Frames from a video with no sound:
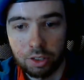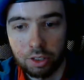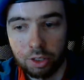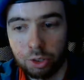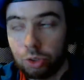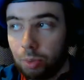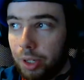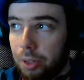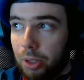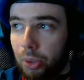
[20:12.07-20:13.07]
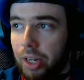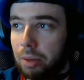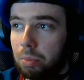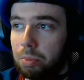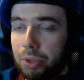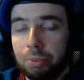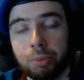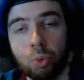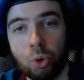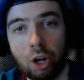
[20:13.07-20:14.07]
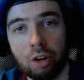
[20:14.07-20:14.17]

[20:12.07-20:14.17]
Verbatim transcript: So we're going to be looking at some bit more of